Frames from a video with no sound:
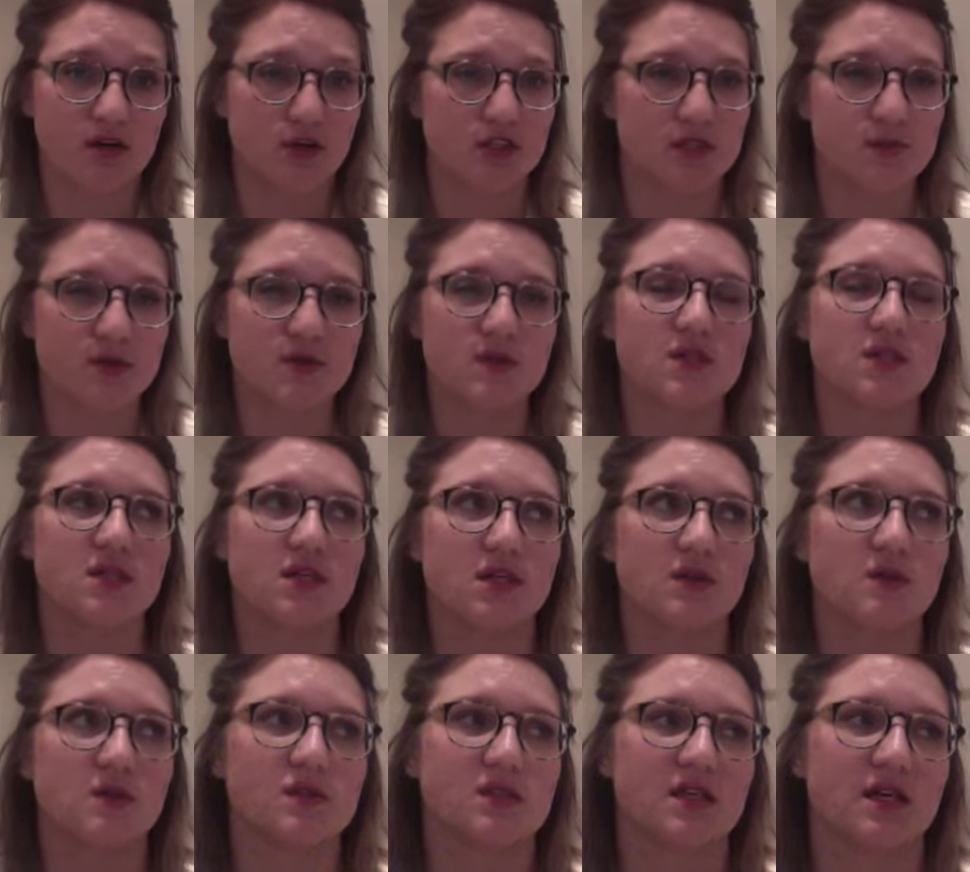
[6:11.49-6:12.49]
You're supposed to
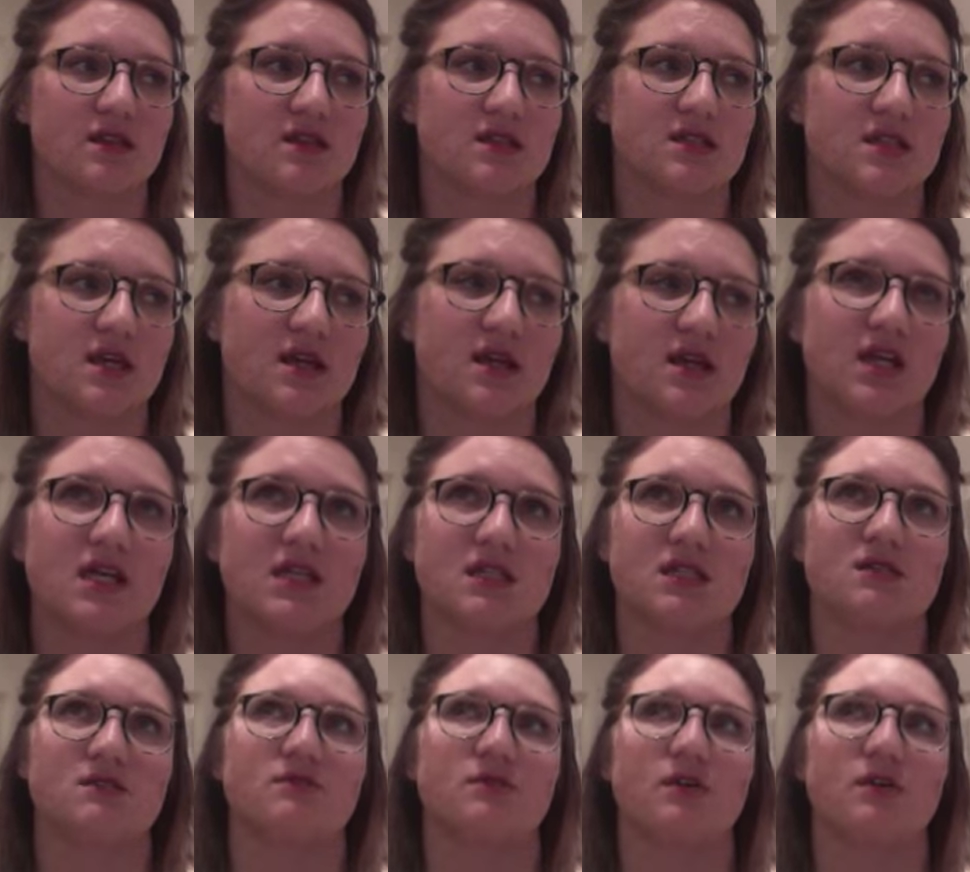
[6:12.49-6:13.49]
use like this
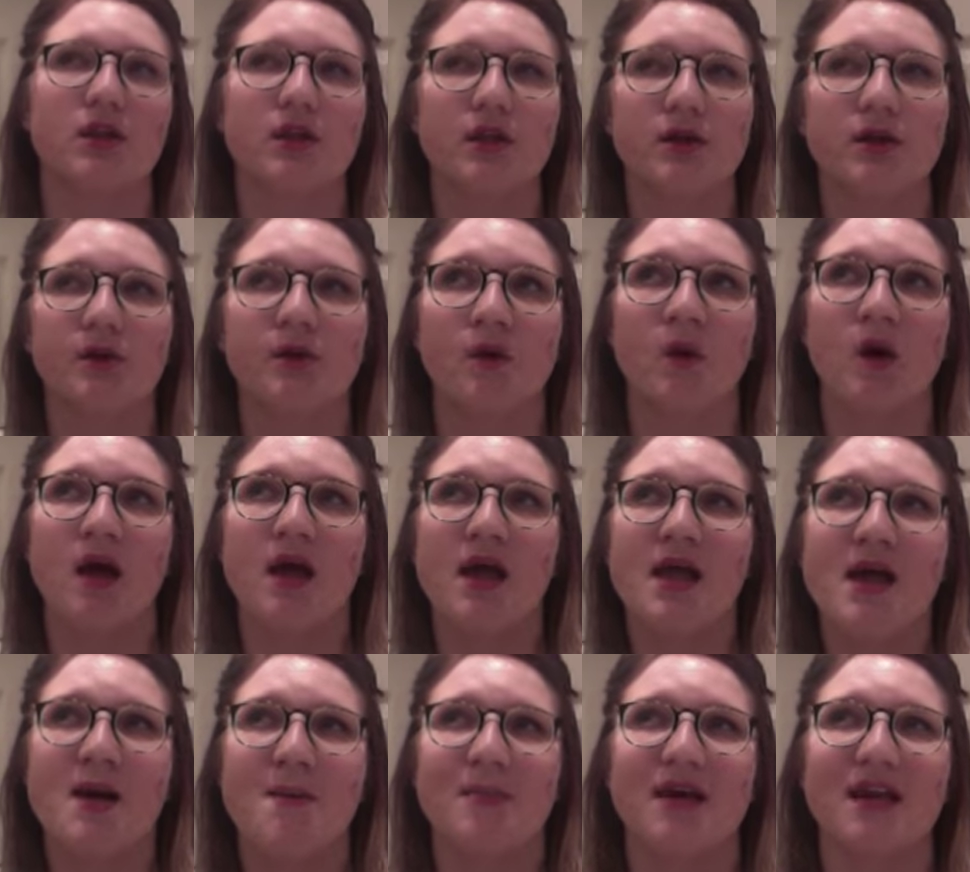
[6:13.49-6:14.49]
adhesive glue,
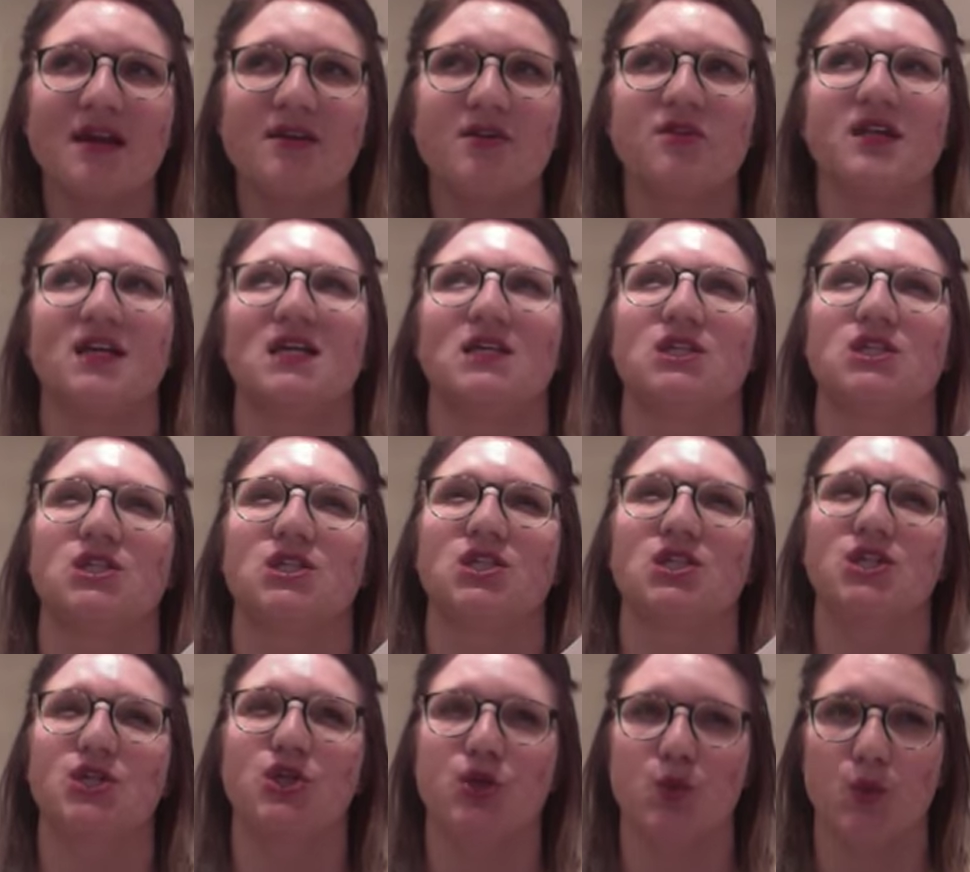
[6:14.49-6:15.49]
but I don't like
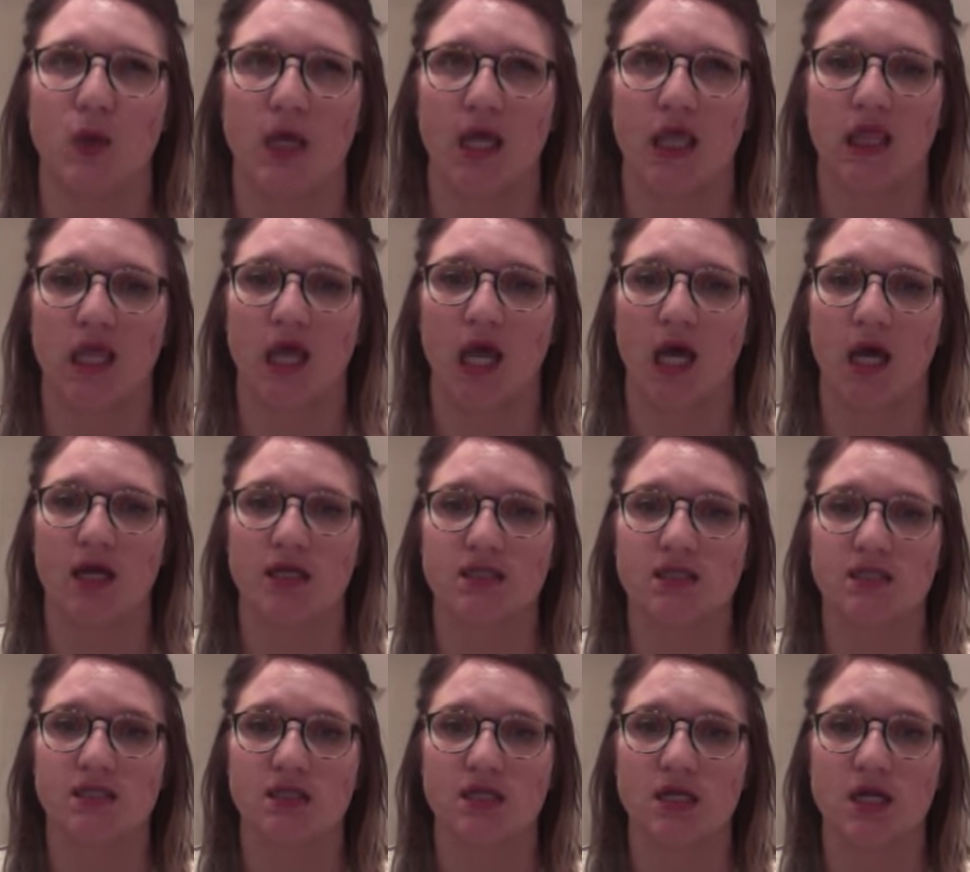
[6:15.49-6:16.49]
doing
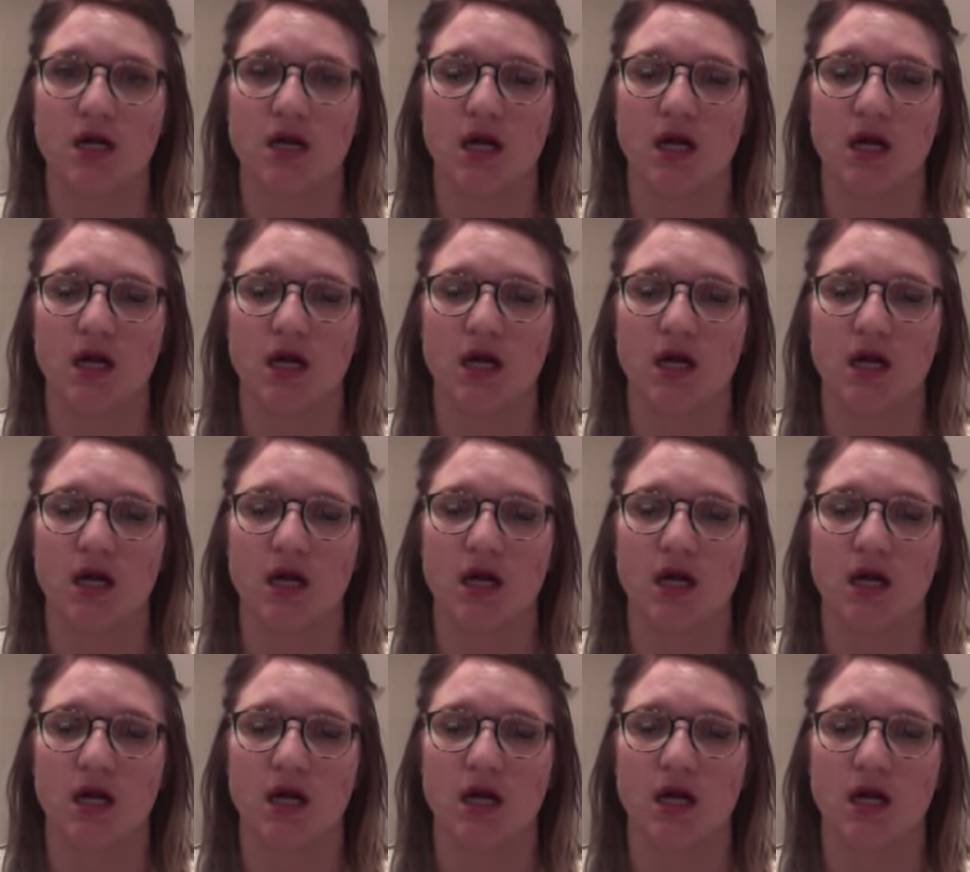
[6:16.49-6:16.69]
that,